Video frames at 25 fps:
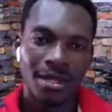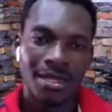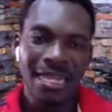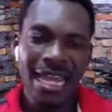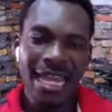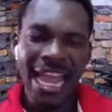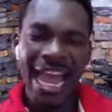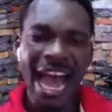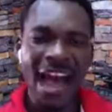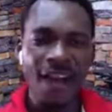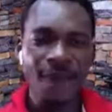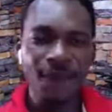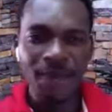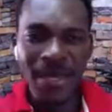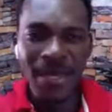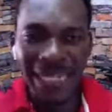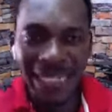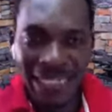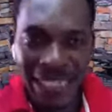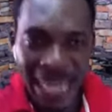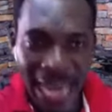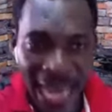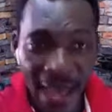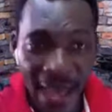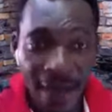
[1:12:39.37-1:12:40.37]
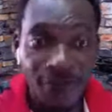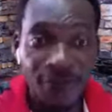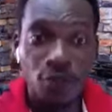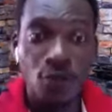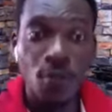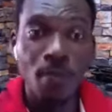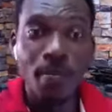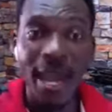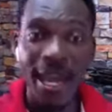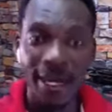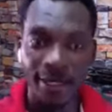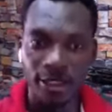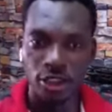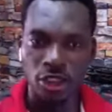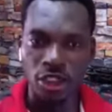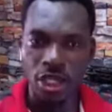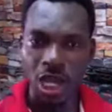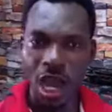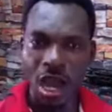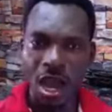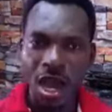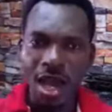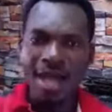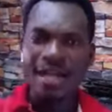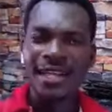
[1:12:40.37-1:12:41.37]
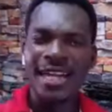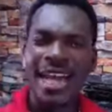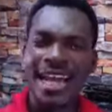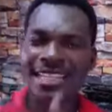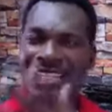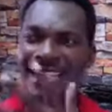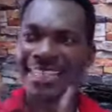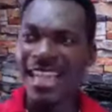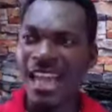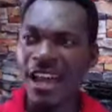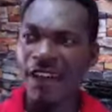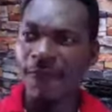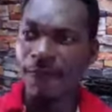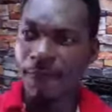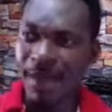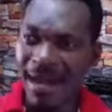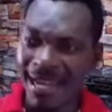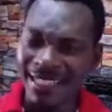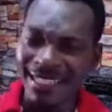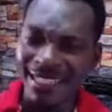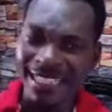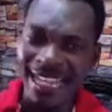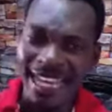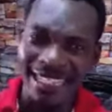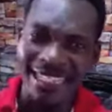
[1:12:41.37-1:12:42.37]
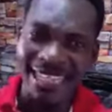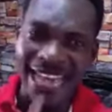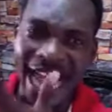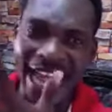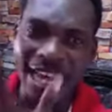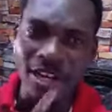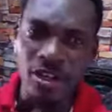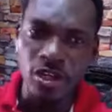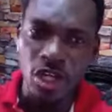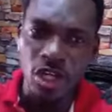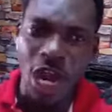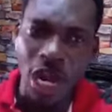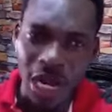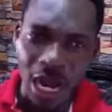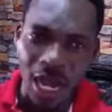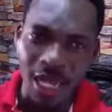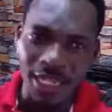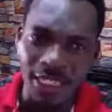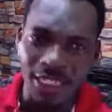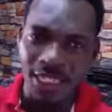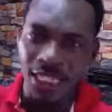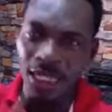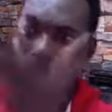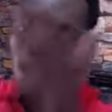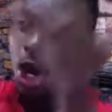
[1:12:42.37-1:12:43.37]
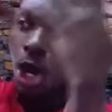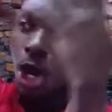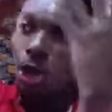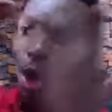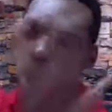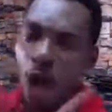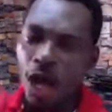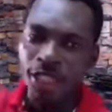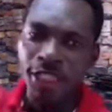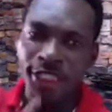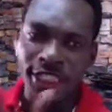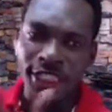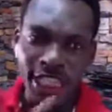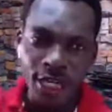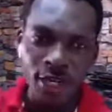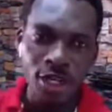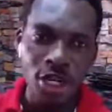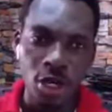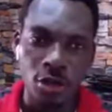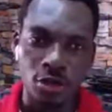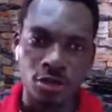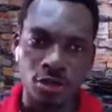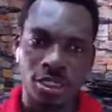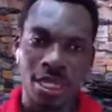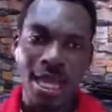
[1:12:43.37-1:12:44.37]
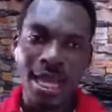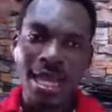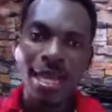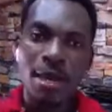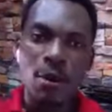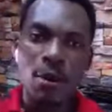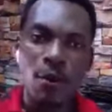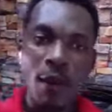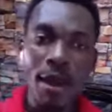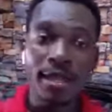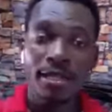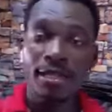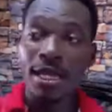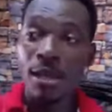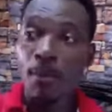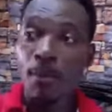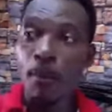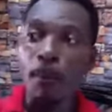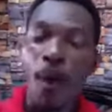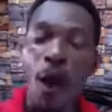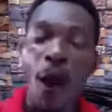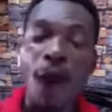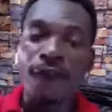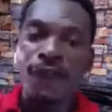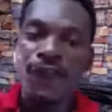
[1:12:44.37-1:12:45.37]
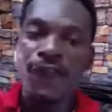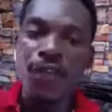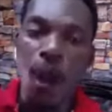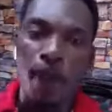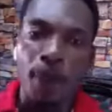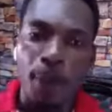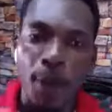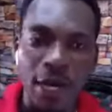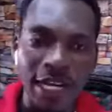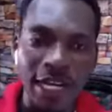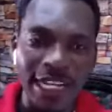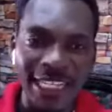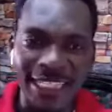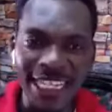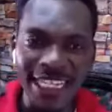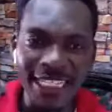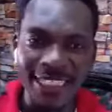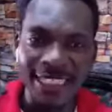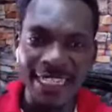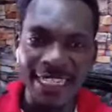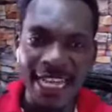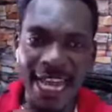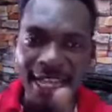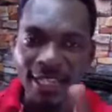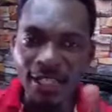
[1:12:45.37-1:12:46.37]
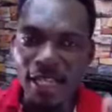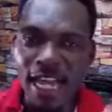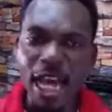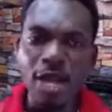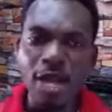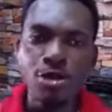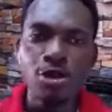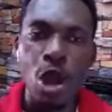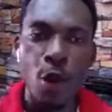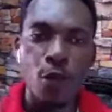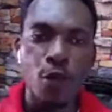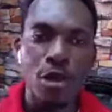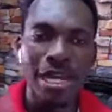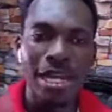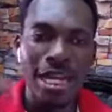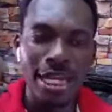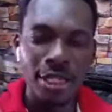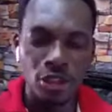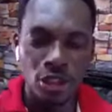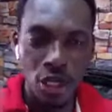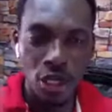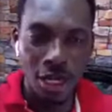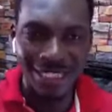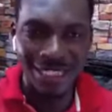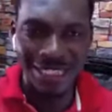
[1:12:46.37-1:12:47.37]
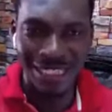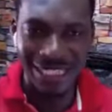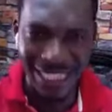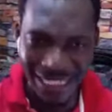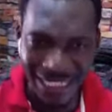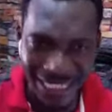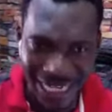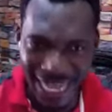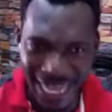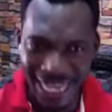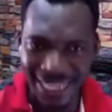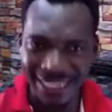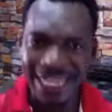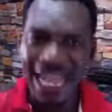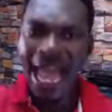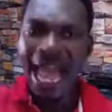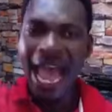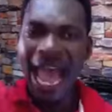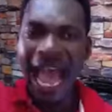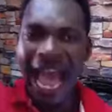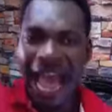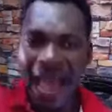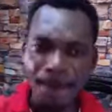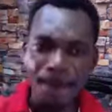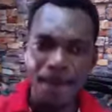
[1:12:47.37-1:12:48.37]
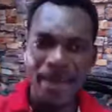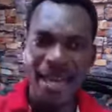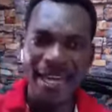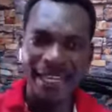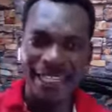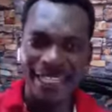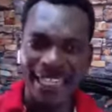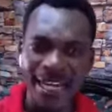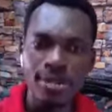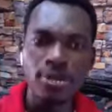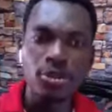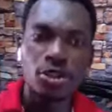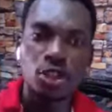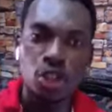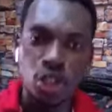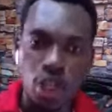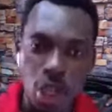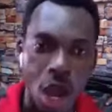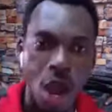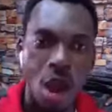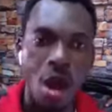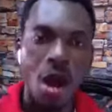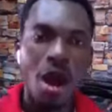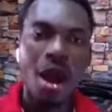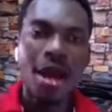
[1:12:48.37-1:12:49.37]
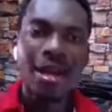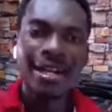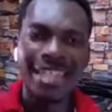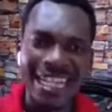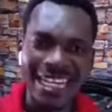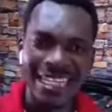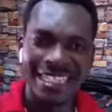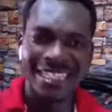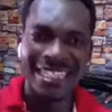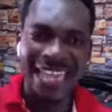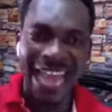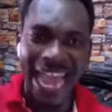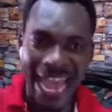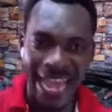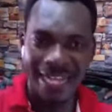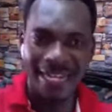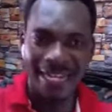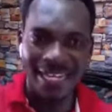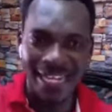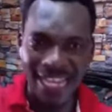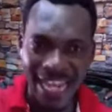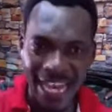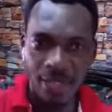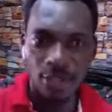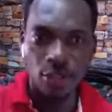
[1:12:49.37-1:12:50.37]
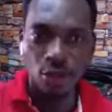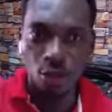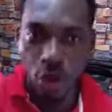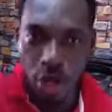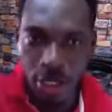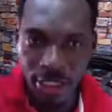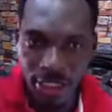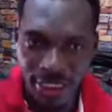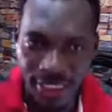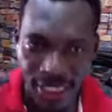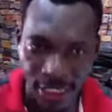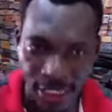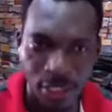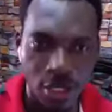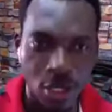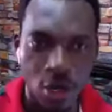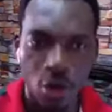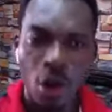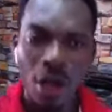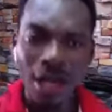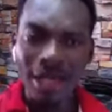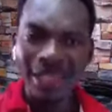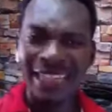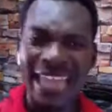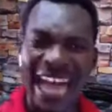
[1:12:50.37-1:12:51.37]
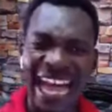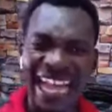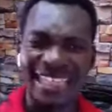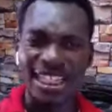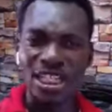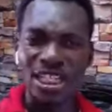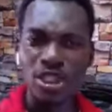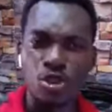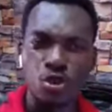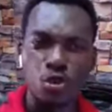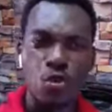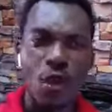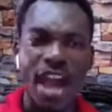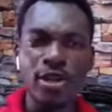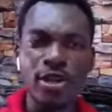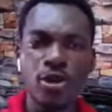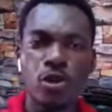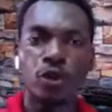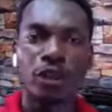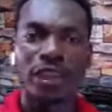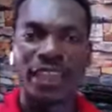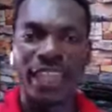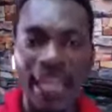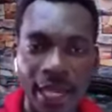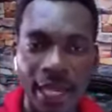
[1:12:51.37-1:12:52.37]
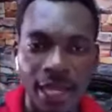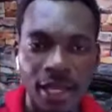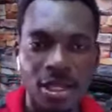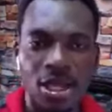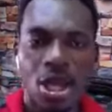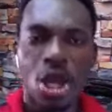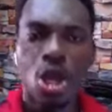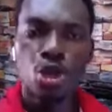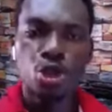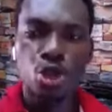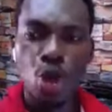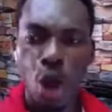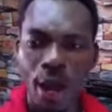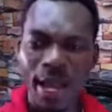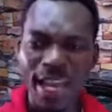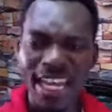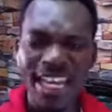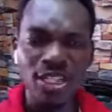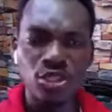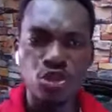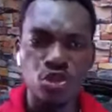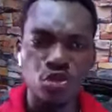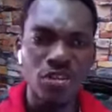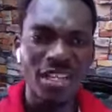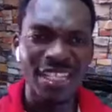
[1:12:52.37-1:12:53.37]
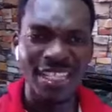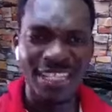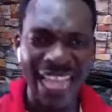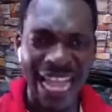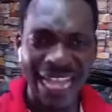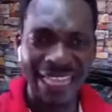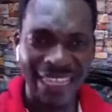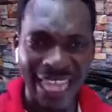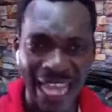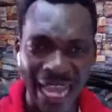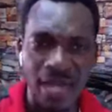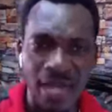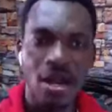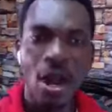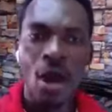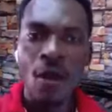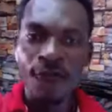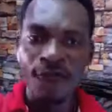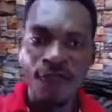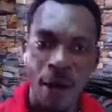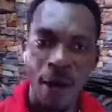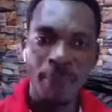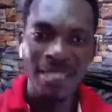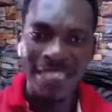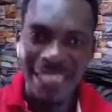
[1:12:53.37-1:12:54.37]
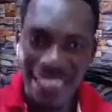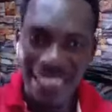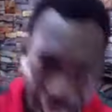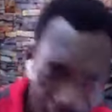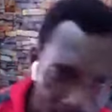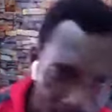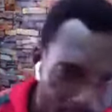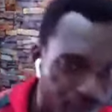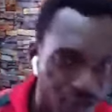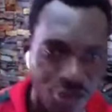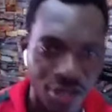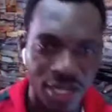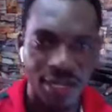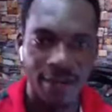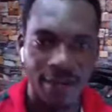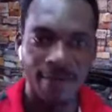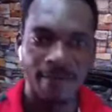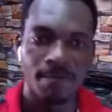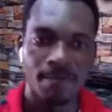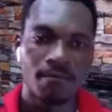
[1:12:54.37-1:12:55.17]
They have been led to make sure the slave master's ideology continues. With both your politicians and your religious leaders are making sure these ideas continue. That is why you think your history started from slavery.